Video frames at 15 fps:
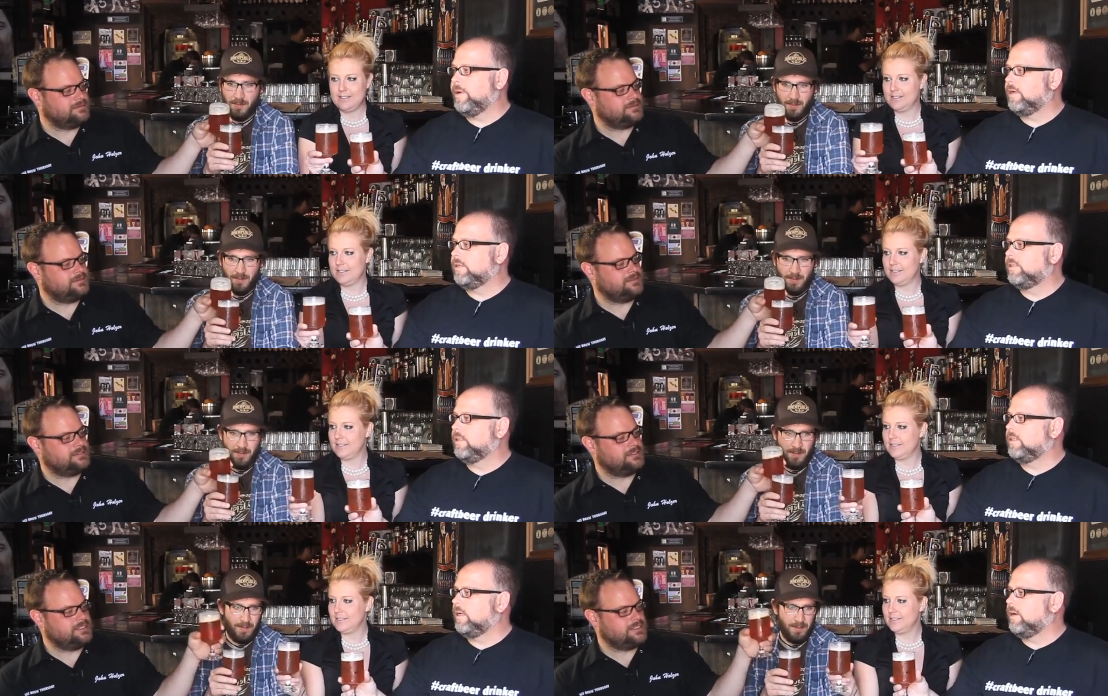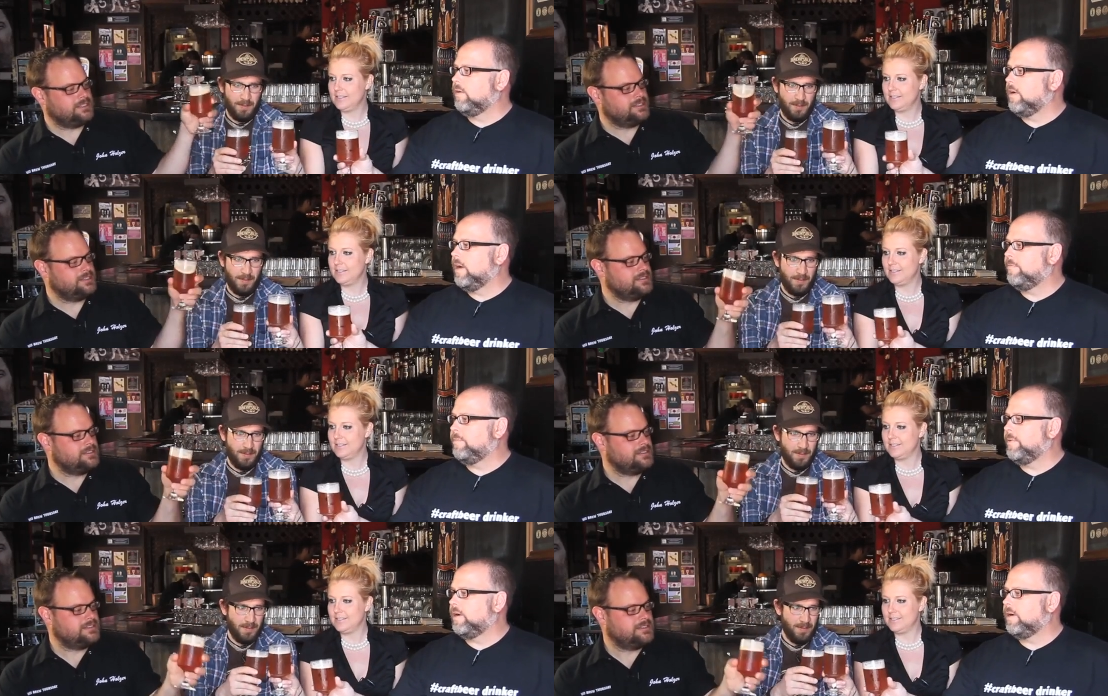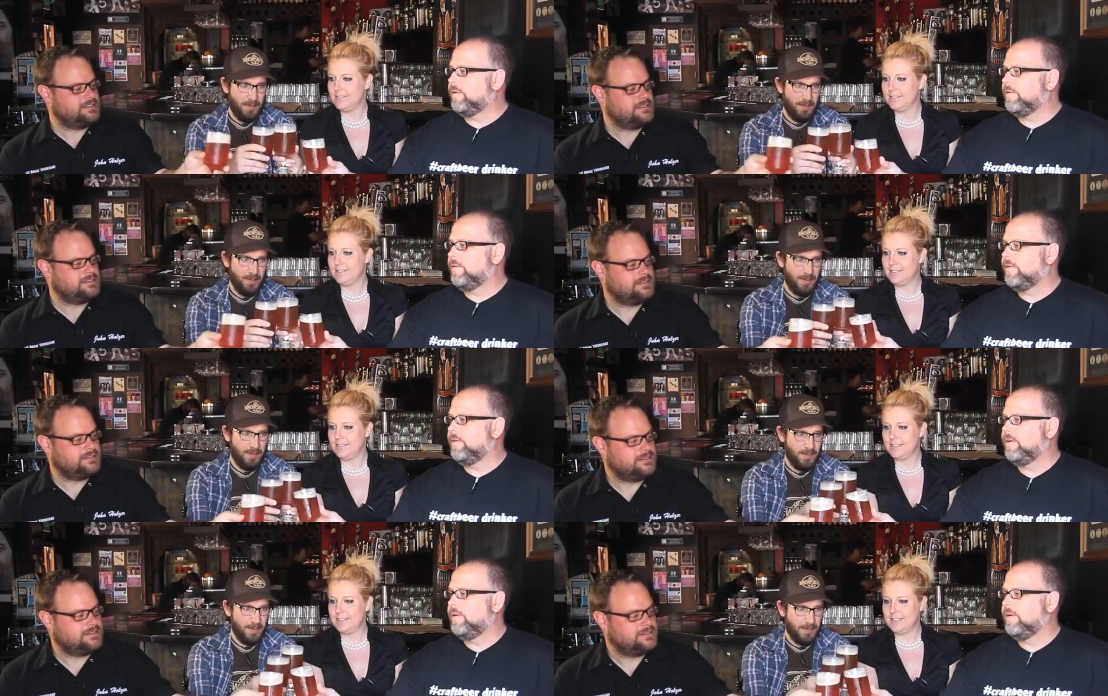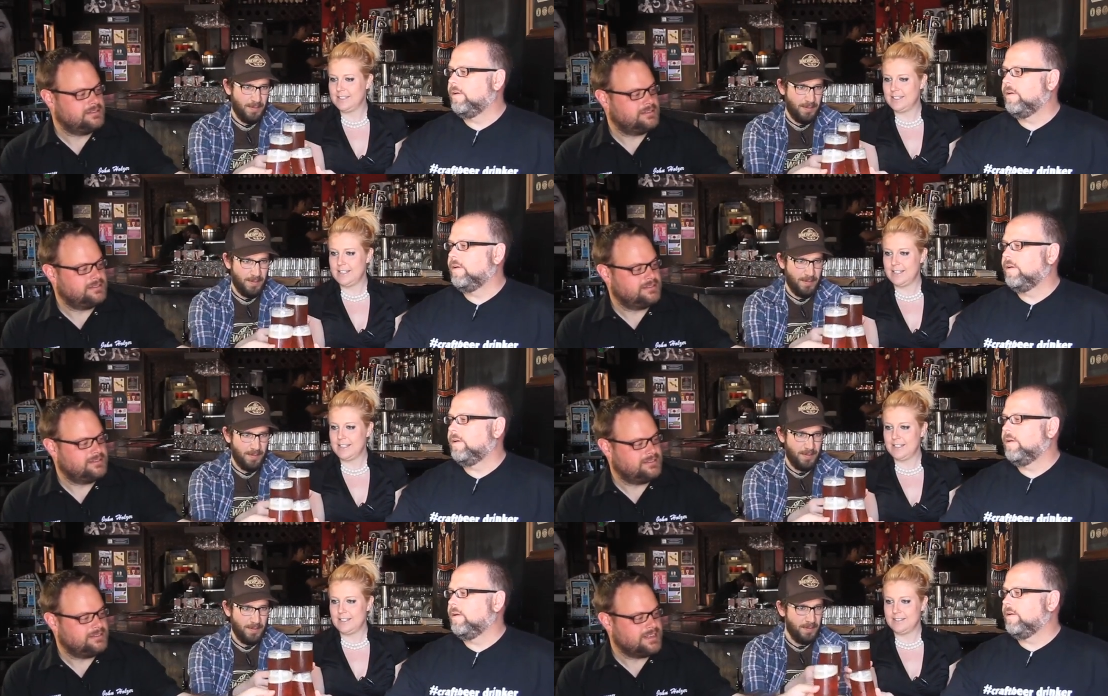Speaker 1: marriages cheers. and craft beer.
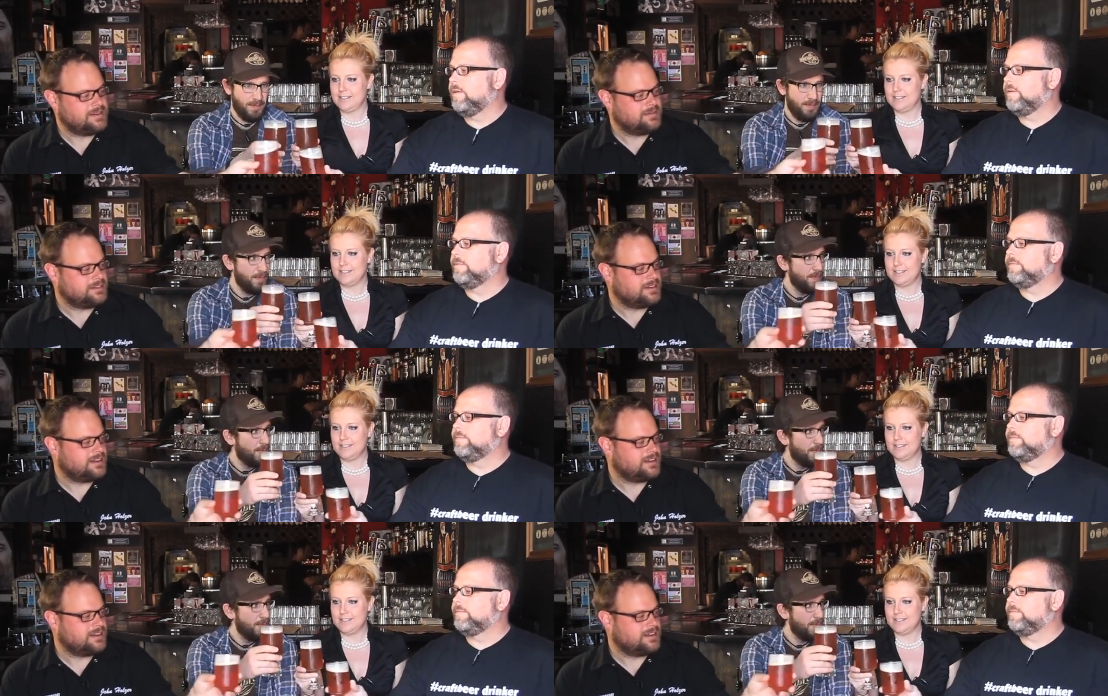That